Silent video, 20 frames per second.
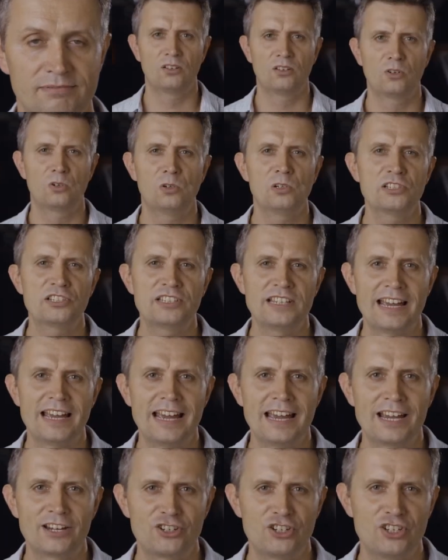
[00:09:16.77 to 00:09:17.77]
Calls to
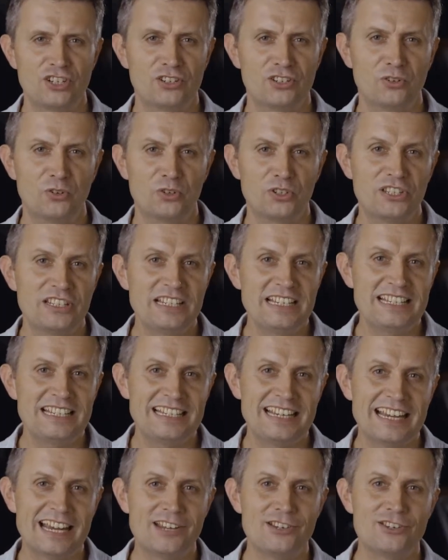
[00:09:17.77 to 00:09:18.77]
action, or
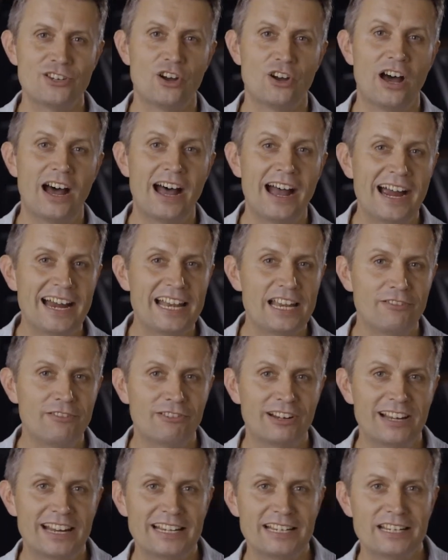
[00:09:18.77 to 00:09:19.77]
CTAs, are highly
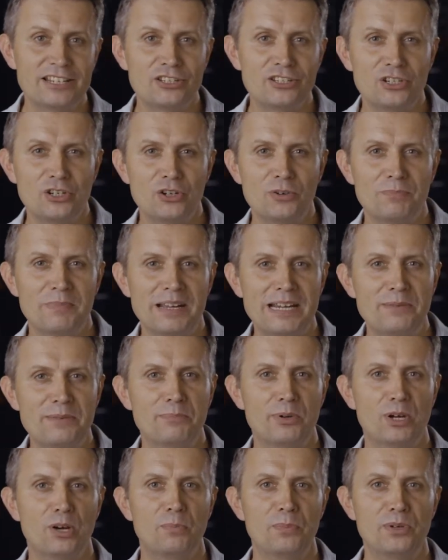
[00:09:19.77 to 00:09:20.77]
related to your main
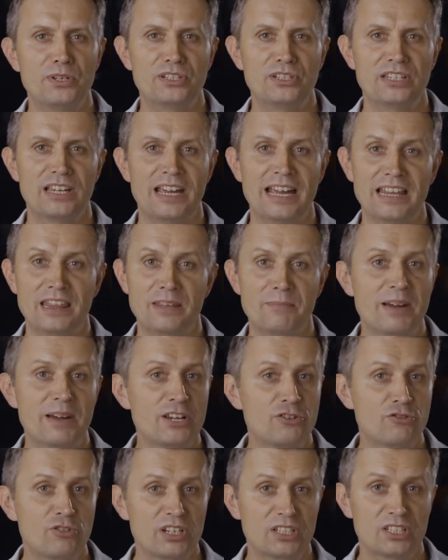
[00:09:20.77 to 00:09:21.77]
purpose and the
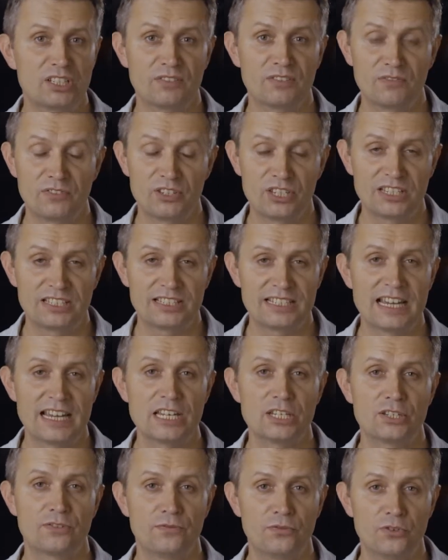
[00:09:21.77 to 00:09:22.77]
metrics of
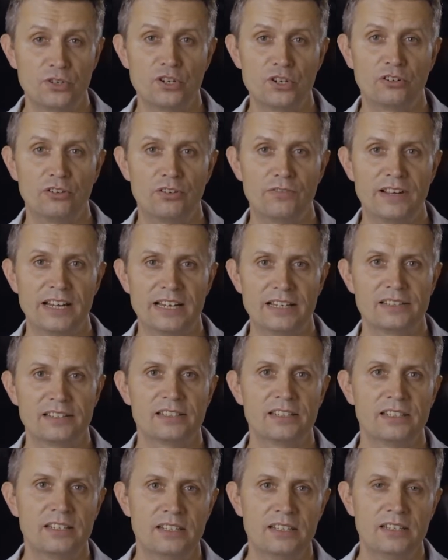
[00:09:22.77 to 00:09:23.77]
success for your event.